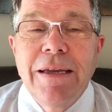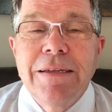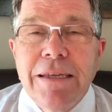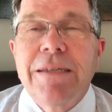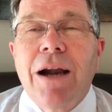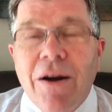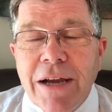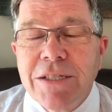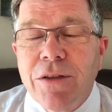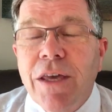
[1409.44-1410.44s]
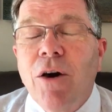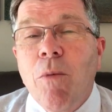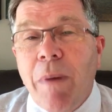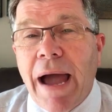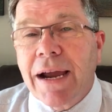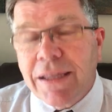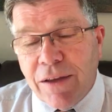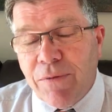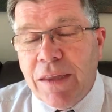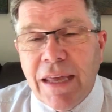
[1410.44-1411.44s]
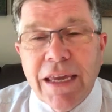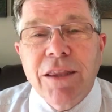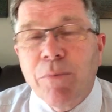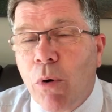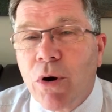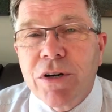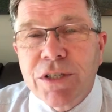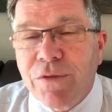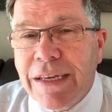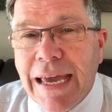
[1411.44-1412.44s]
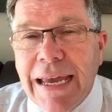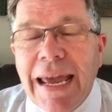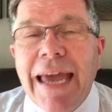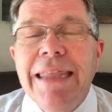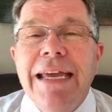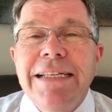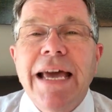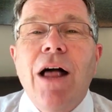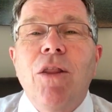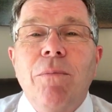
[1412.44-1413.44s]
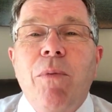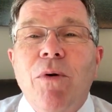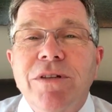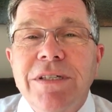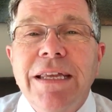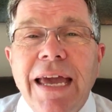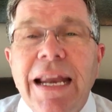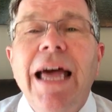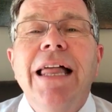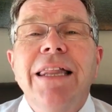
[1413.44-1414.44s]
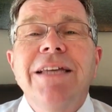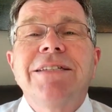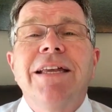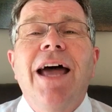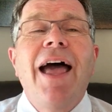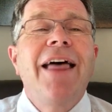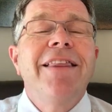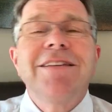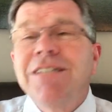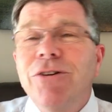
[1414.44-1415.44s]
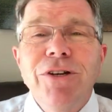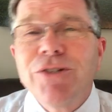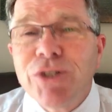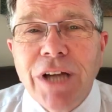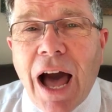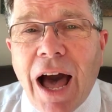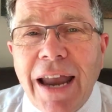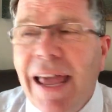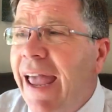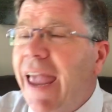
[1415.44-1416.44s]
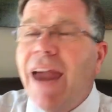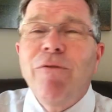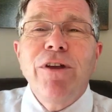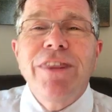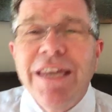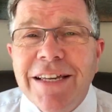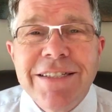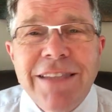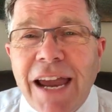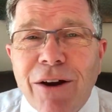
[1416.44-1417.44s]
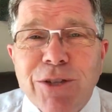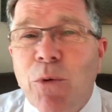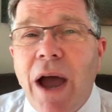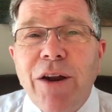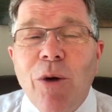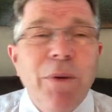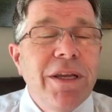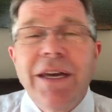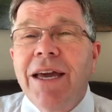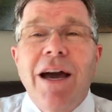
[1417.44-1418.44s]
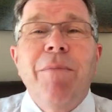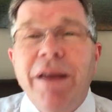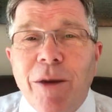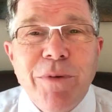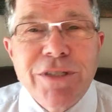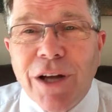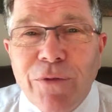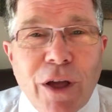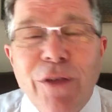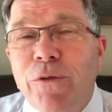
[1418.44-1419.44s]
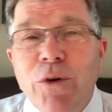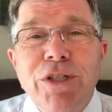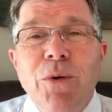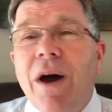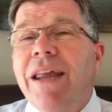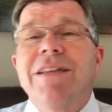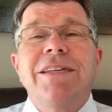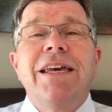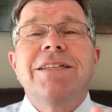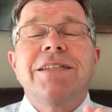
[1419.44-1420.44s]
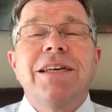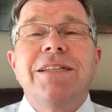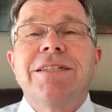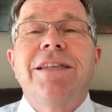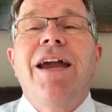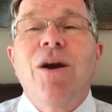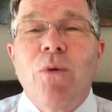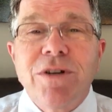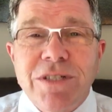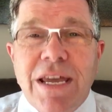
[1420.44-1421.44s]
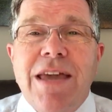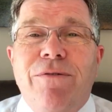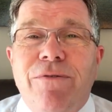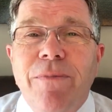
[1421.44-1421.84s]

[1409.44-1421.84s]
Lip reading: So I said, all right, so they go back and they get the porters of the gate, and they tell the porters of the gate, listen, the Syrians are gone. Everything is there. It's wide open. You can come and help yourself to all the food you want. It's there. We're safe.